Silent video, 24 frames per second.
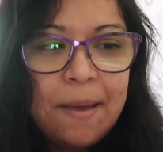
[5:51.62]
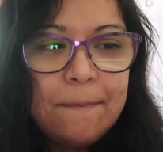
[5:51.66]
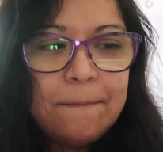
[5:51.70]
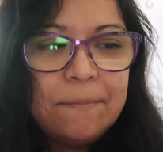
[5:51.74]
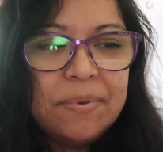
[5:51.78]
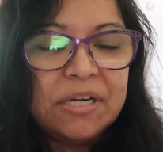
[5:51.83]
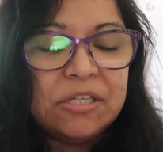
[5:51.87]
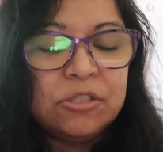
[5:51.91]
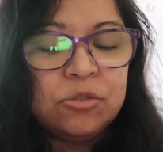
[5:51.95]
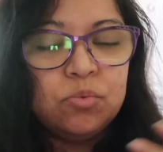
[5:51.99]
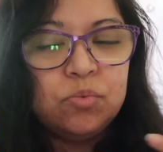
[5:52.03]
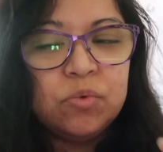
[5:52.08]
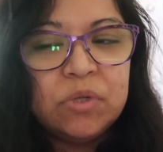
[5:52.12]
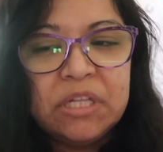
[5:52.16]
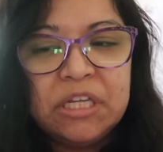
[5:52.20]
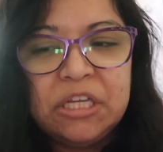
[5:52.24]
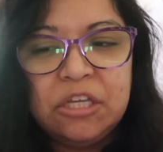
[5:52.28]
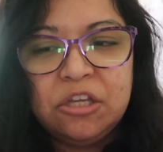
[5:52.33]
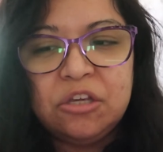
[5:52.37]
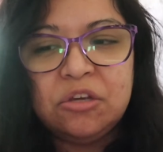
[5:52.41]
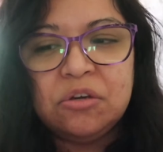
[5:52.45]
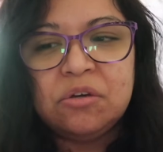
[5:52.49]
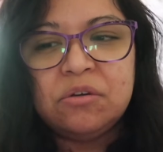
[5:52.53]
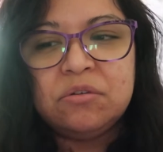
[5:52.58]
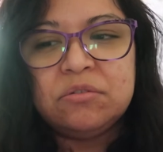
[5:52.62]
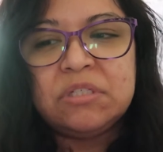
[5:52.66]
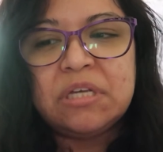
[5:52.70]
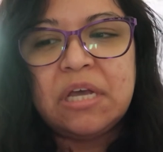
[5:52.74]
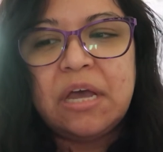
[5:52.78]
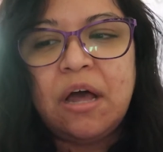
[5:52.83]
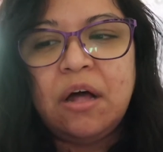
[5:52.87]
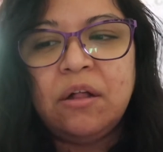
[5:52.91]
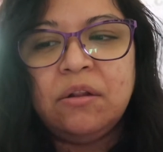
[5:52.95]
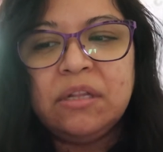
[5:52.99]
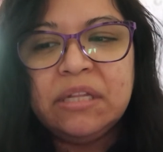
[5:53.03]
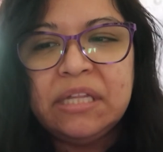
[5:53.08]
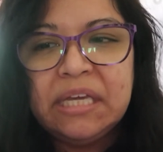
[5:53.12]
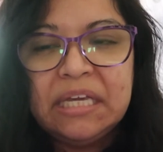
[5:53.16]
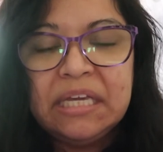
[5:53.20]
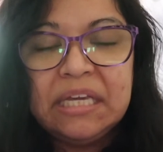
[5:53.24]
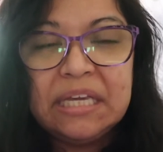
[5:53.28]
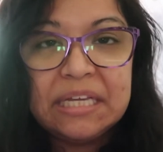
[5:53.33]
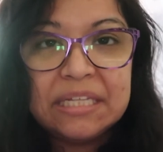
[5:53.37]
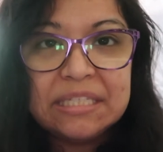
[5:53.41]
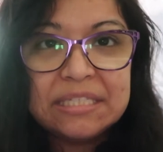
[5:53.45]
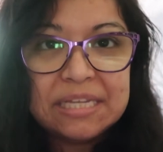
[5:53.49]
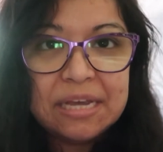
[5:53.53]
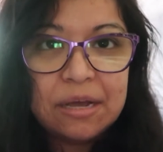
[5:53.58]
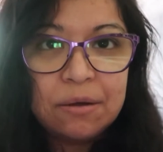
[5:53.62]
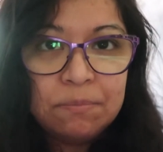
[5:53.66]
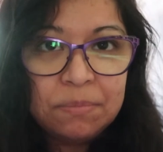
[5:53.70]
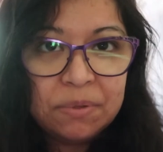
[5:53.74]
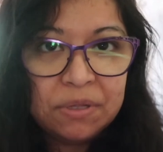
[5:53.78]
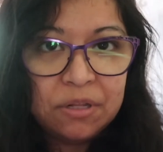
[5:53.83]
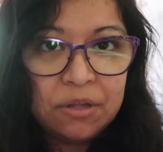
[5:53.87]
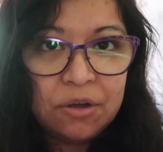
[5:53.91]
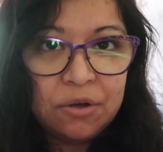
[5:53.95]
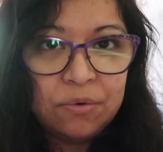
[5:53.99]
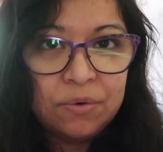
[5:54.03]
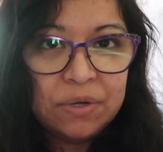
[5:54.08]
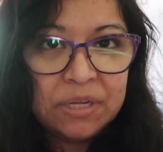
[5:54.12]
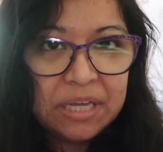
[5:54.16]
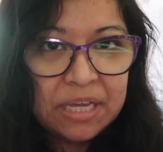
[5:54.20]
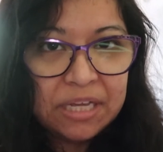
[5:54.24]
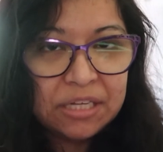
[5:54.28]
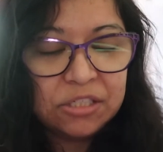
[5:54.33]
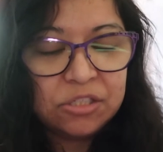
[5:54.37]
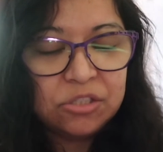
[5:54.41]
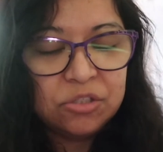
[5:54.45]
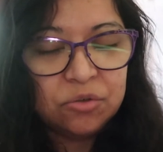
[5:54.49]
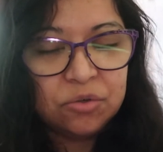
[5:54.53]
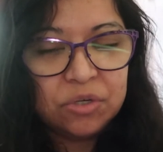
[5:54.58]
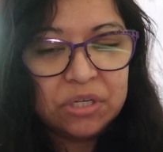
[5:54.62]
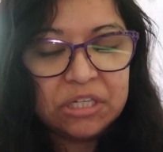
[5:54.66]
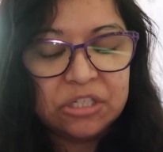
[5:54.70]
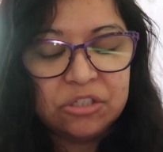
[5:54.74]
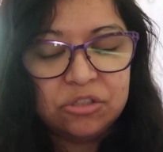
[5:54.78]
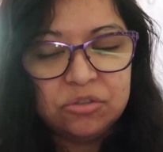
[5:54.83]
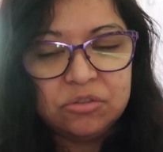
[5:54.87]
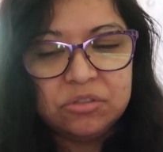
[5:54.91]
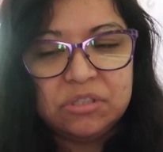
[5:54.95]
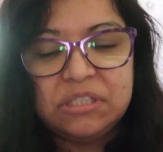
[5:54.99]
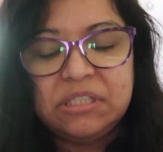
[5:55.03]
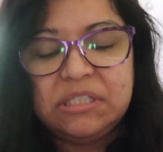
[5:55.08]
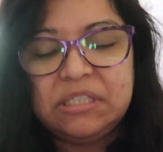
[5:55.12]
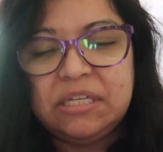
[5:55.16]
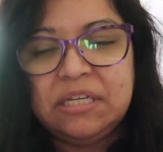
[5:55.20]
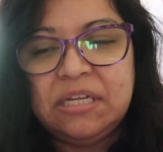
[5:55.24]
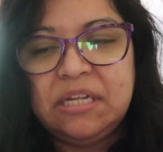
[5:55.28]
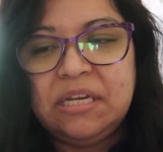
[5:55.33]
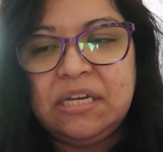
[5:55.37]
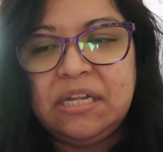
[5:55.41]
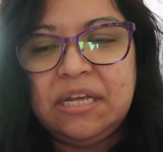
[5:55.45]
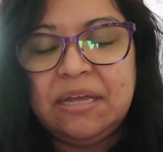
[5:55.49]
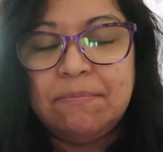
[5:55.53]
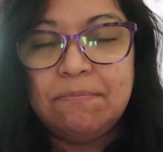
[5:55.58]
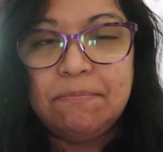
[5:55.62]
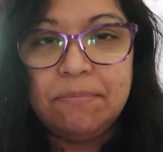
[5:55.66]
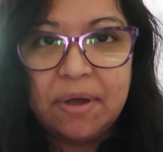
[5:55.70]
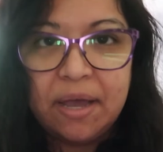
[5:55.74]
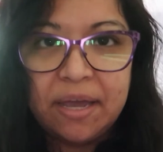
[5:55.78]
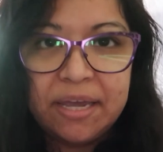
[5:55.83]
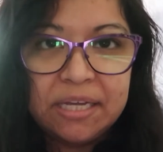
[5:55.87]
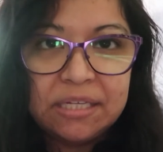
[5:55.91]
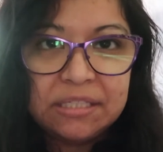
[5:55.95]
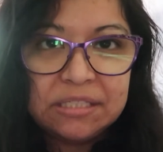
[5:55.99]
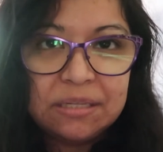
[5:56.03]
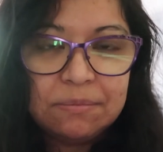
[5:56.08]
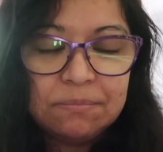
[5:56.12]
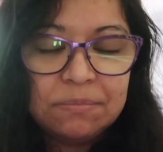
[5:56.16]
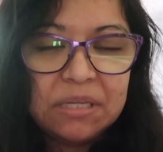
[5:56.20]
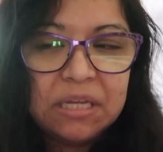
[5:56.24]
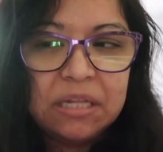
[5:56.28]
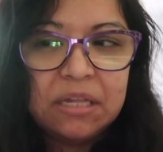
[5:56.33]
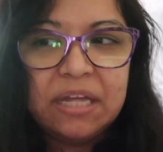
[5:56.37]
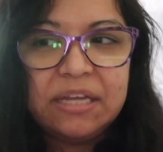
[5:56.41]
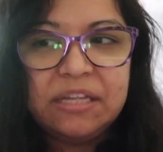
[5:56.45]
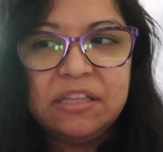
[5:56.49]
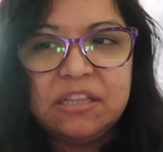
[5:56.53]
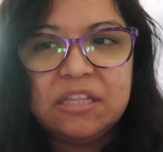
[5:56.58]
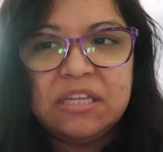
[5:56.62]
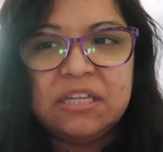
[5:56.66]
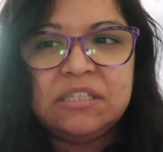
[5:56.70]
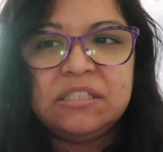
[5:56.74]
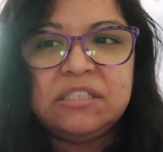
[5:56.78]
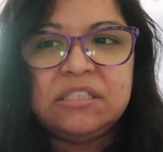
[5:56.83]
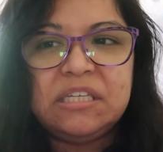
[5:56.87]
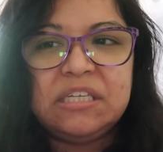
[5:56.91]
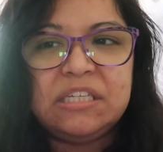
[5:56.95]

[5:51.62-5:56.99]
but it's really cute. I'll link it down below in case you're interested in buying something like this.